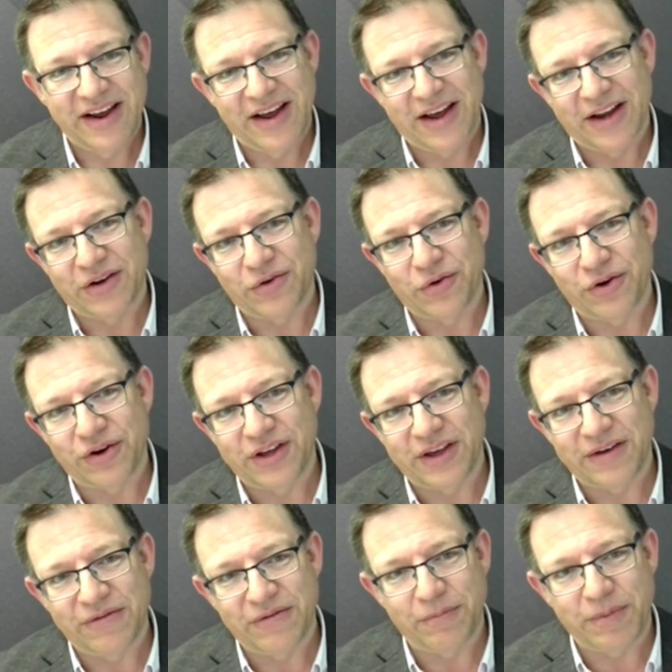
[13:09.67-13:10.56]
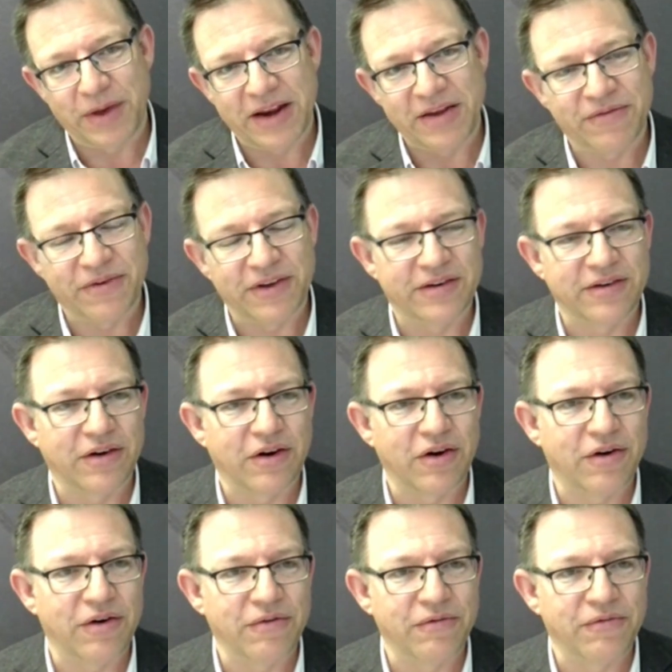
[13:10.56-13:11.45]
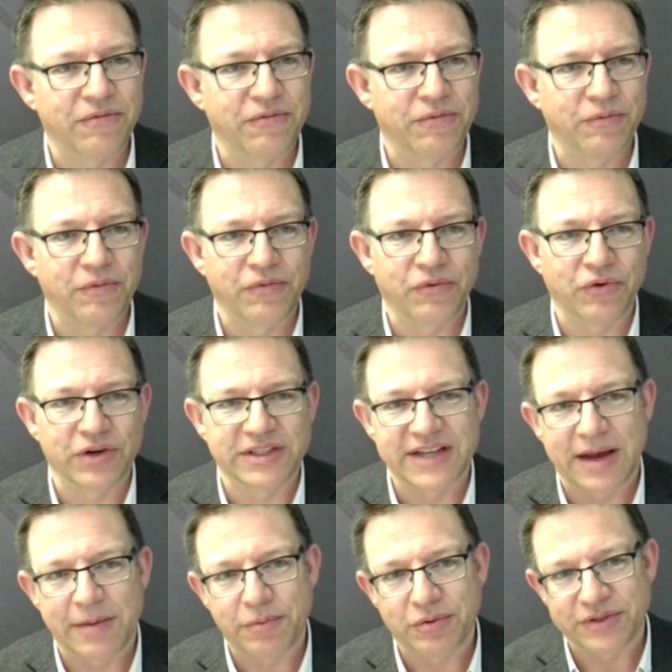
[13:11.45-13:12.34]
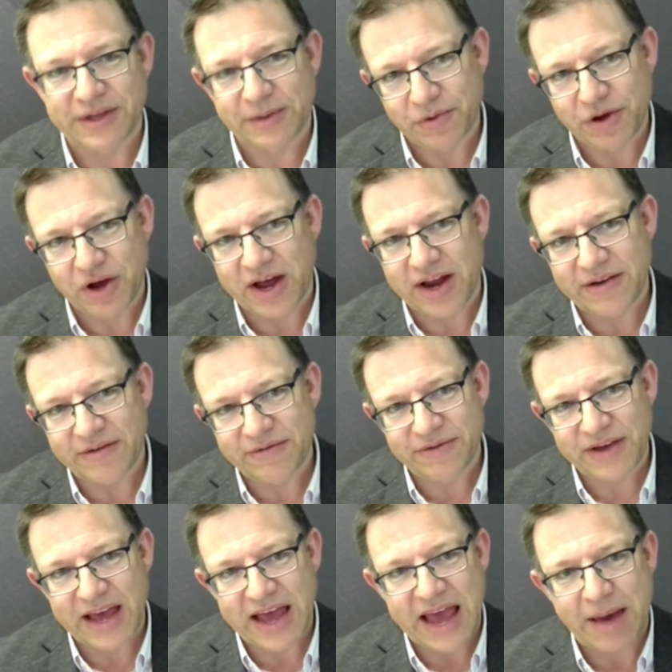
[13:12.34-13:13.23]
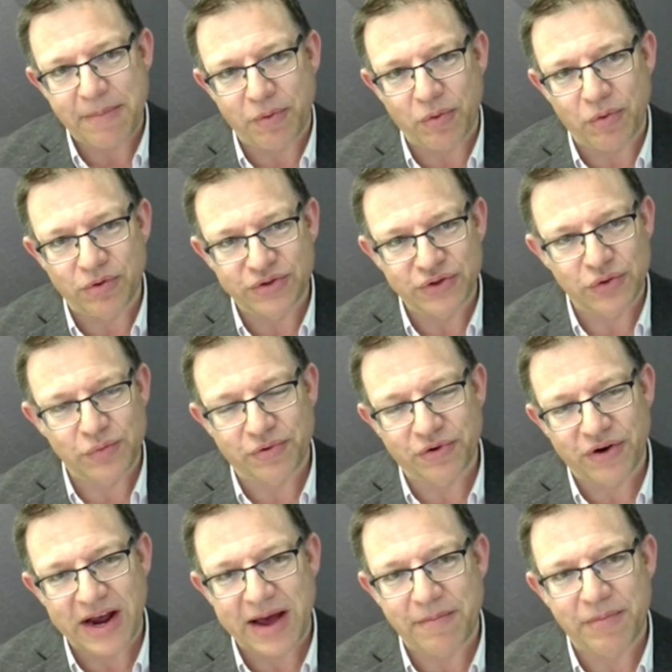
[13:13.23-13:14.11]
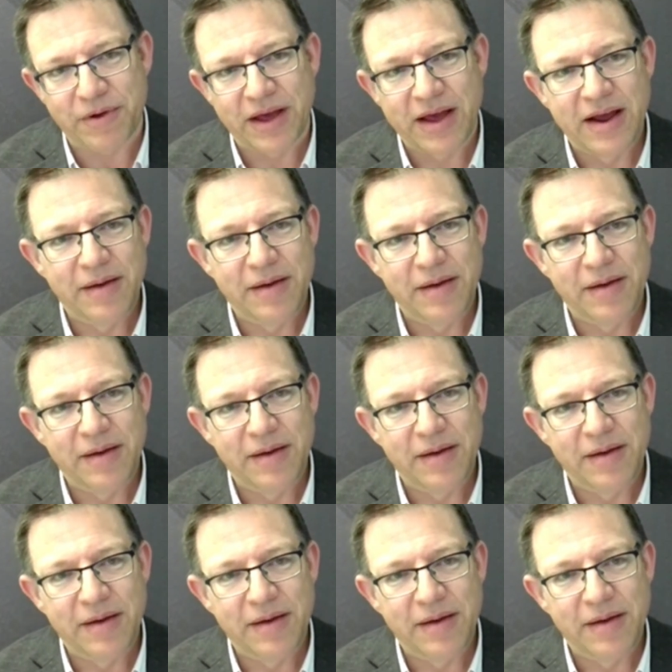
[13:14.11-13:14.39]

It could give benefit of, for example, some kind of app or super app